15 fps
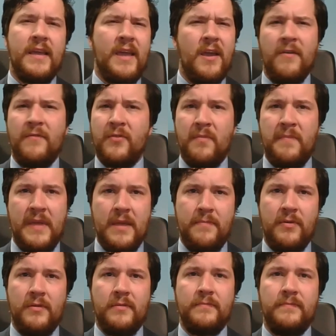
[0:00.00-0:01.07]
Take care of your
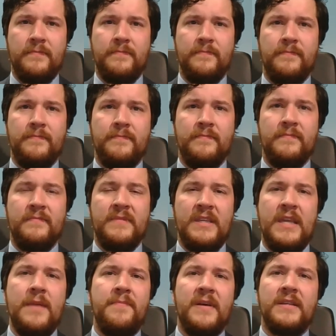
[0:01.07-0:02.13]
people.
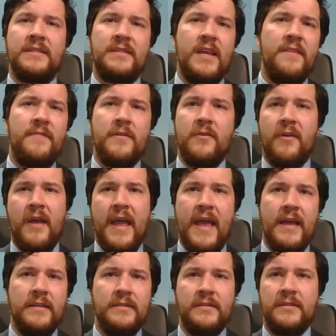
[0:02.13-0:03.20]
Keep us safe in your
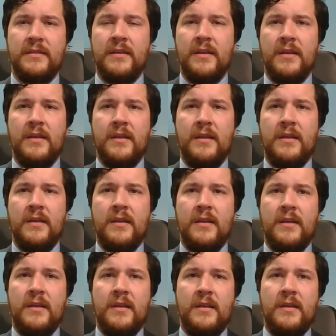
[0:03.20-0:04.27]
hands,
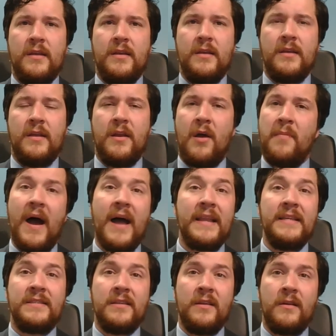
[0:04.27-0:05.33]
in our
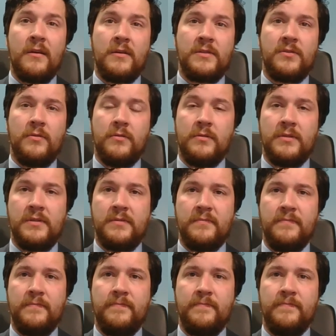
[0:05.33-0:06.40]
bodies and in our souls,